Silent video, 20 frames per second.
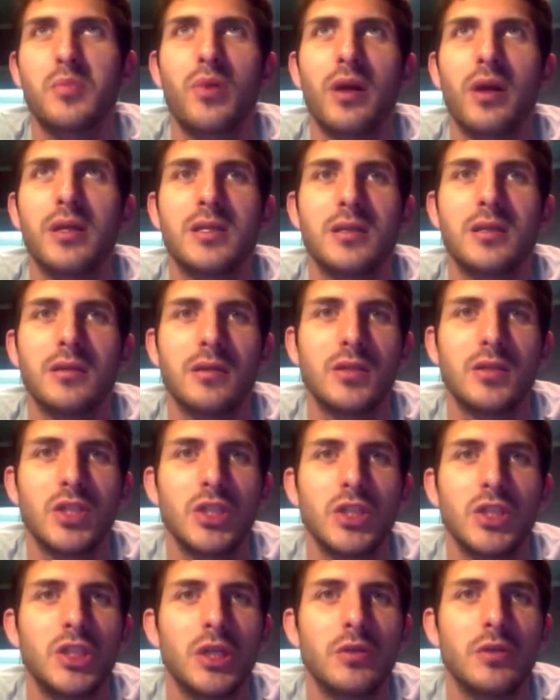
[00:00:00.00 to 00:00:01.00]
Preston, and
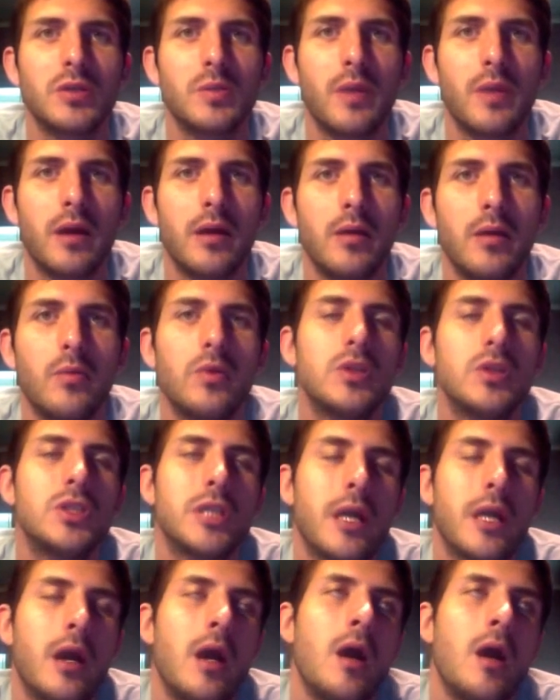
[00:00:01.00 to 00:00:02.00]
she jokes about it, which